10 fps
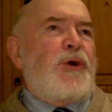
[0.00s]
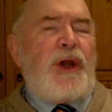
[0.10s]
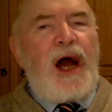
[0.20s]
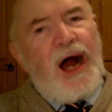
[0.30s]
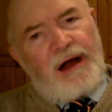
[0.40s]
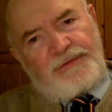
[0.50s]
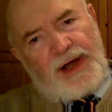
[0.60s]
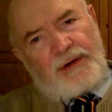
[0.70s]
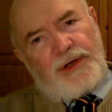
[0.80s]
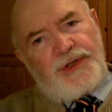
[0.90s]
2.5
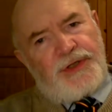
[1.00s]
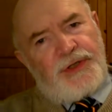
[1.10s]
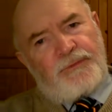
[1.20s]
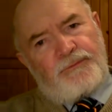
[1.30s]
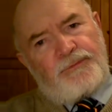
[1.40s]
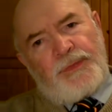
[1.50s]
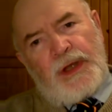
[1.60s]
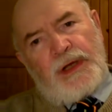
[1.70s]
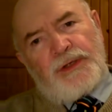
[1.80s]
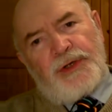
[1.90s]
hours
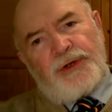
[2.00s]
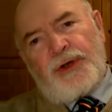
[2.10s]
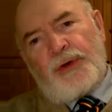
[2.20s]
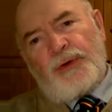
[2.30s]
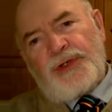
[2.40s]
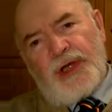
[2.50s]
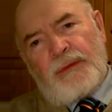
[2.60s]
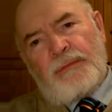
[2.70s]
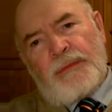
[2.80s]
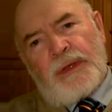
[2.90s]
to do
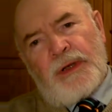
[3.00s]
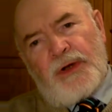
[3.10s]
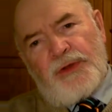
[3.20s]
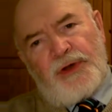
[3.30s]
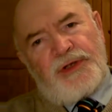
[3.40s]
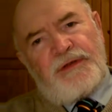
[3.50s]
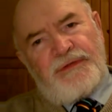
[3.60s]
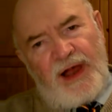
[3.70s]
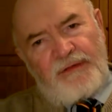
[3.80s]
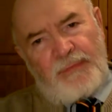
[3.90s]
some
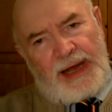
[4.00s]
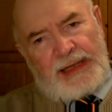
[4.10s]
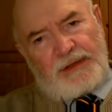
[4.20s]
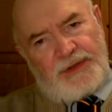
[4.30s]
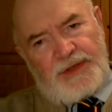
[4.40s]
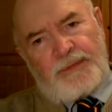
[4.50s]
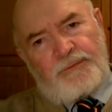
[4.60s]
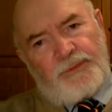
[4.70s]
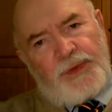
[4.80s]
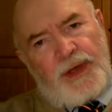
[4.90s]
35 miles
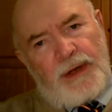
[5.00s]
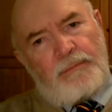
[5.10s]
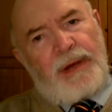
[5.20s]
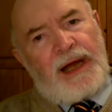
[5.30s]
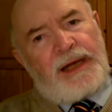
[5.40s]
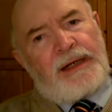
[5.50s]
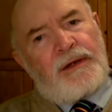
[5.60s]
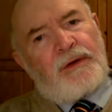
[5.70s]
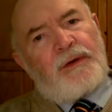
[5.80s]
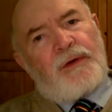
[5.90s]
by
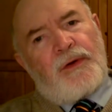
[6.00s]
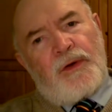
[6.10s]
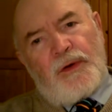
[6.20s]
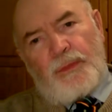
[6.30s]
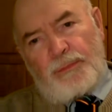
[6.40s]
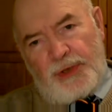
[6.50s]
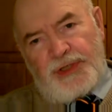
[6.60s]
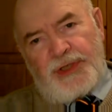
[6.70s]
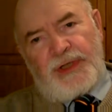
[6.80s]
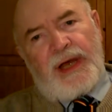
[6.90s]

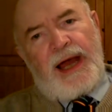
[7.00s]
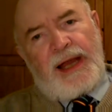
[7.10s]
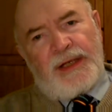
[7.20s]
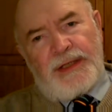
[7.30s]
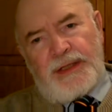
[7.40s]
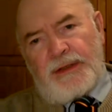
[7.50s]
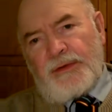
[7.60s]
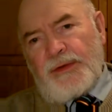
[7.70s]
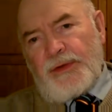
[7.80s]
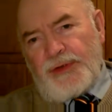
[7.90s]
bus and
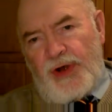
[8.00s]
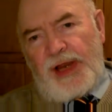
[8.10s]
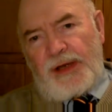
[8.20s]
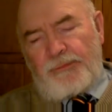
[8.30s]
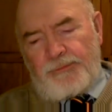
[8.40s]
train.